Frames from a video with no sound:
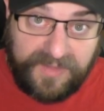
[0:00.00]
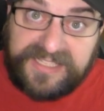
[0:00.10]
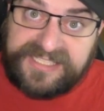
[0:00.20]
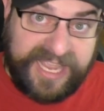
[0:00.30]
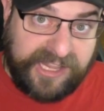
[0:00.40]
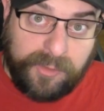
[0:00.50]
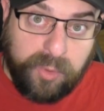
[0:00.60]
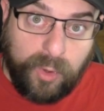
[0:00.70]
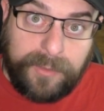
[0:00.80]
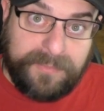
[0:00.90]

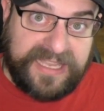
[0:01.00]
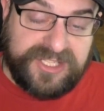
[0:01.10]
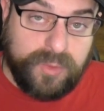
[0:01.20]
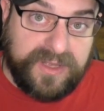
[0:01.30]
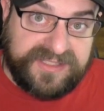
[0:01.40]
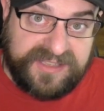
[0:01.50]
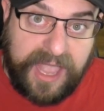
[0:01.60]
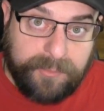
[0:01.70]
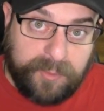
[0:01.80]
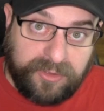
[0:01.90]
teleport makes you
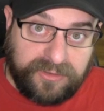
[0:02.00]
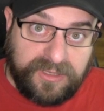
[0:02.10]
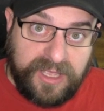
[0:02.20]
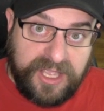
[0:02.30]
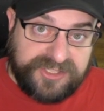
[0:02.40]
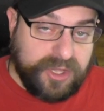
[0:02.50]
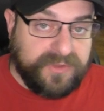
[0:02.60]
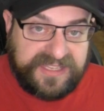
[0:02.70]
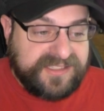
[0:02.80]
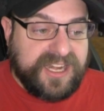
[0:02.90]
unstoppable. So
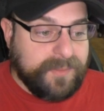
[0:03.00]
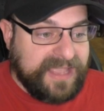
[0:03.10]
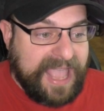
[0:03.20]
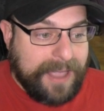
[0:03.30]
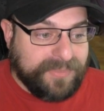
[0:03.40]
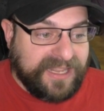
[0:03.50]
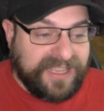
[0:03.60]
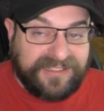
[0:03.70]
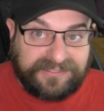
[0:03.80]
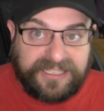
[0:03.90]
this is going to be happening
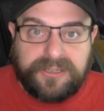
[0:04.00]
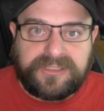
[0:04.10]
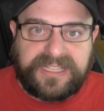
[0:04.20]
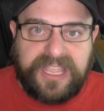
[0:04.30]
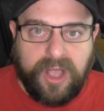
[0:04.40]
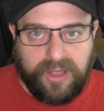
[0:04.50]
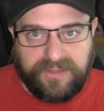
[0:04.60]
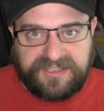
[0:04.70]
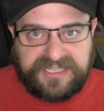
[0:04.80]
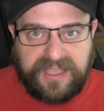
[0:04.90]
literally all
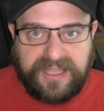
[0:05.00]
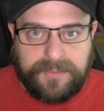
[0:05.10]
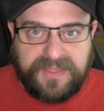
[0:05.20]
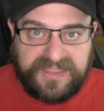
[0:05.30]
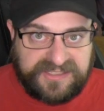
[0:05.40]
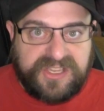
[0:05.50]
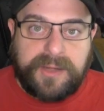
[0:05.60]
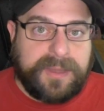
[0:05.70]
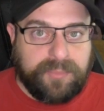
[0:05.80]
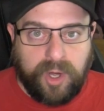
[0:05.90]
the time. This is going to
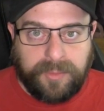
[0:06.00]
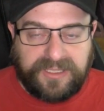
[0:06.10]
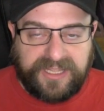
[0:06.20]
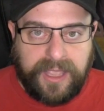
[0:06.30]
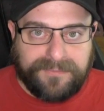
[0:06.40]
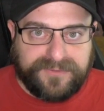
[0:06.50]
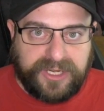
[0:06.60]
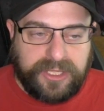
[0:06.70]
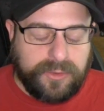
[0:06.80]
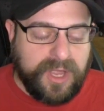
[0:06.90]
be permanently up for
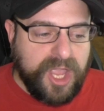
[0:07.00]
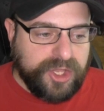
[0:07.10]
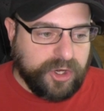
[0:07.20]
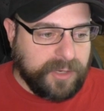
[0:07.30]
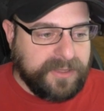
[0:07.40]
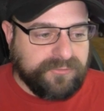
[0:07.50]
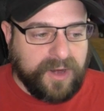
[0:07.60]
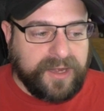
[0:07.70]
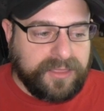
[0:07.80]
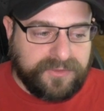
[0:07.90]
you. You're going to be
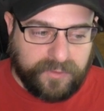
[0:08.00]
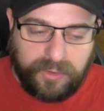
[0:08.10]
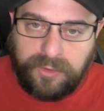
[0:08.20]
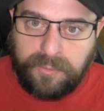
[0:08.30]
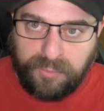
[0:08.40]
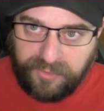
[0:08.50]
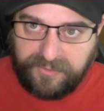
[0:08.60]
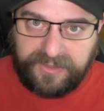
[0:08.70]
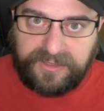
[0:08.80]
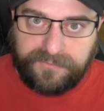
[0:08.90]
running through,
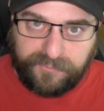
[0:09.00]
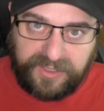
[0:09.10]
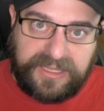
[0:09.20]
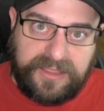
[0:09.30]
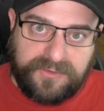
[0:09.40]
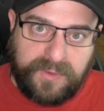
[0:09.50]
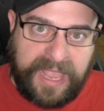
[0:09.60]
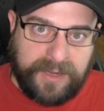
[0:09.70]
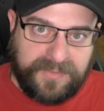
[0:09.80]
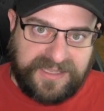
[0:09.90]
moving freely through
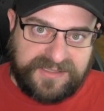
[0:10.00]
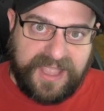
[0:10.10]
enemies